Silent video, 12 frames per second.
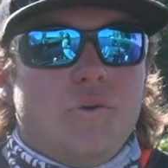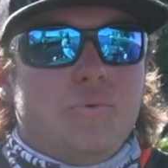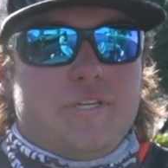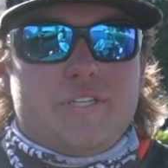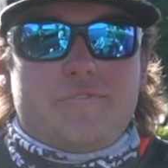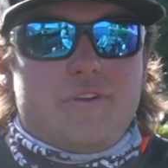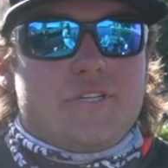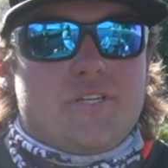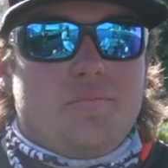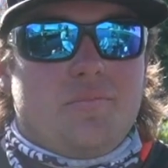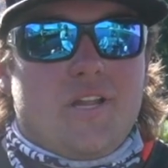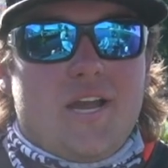We just finished
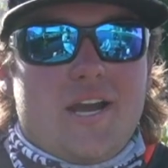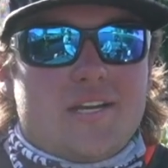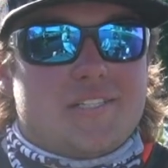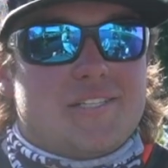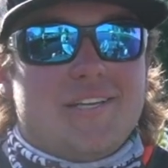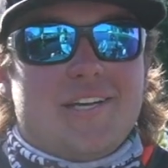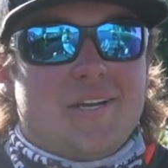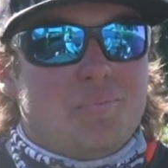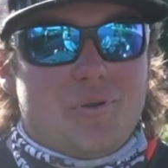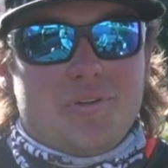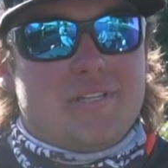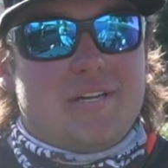up Mille Lacs,
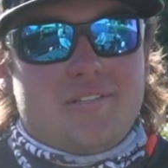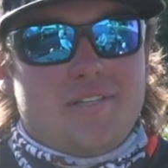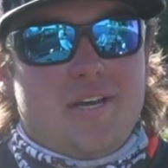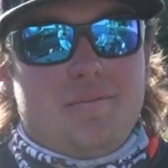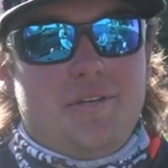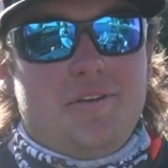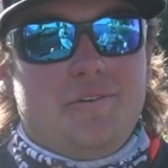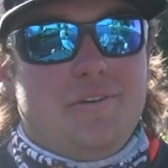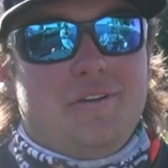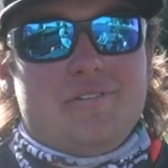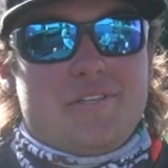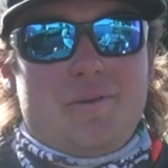pulled out the W.
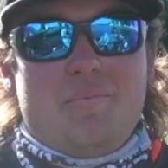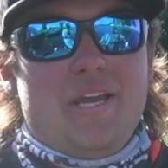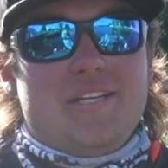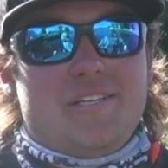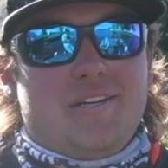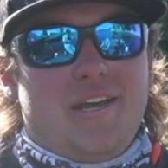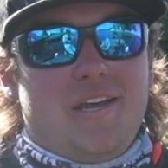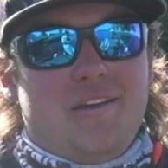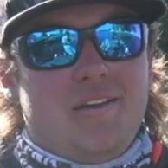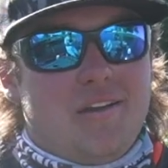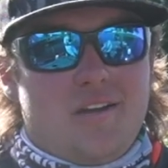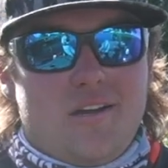It was an amazing day.
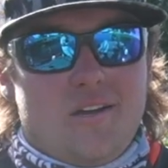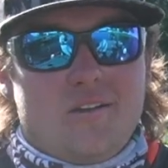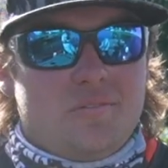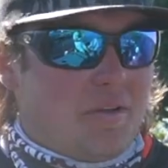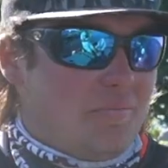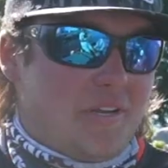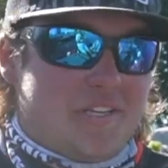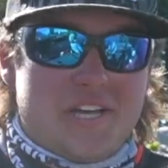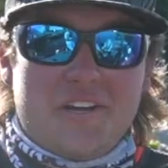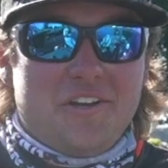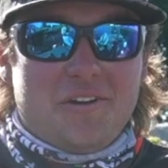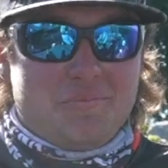I'm going
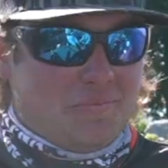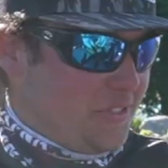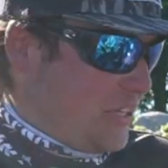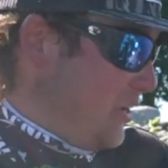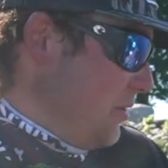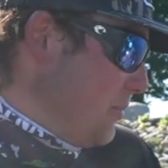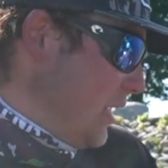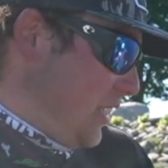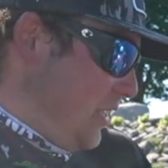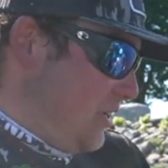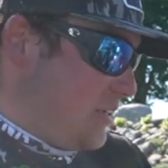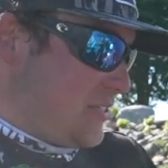to tell you my
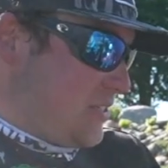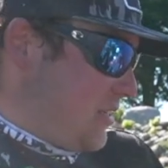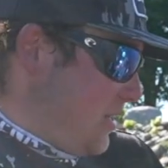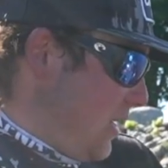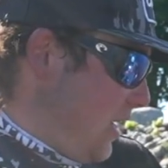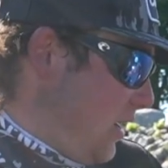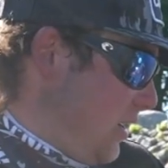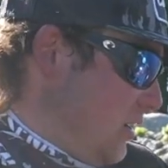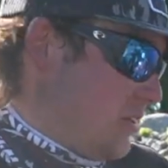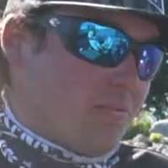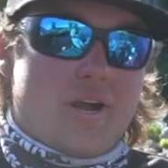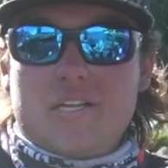keys today and
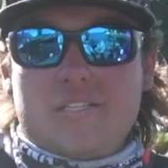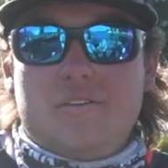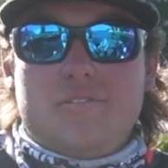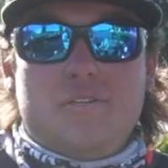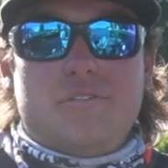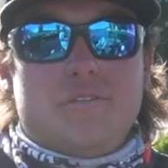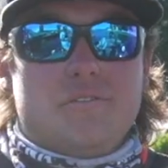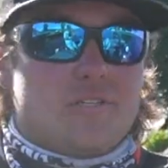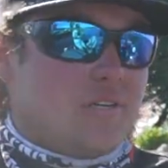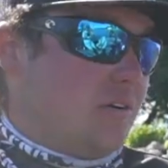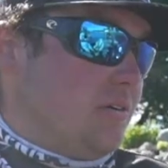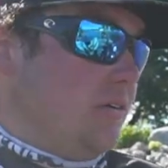the rods I was using.
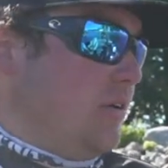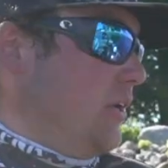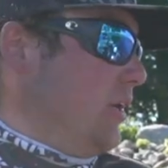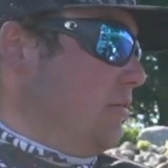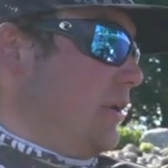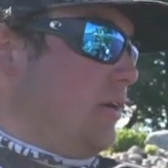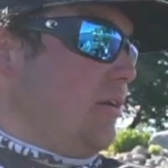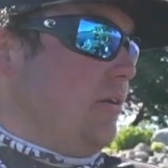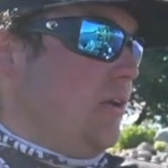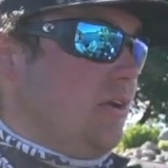So here we go.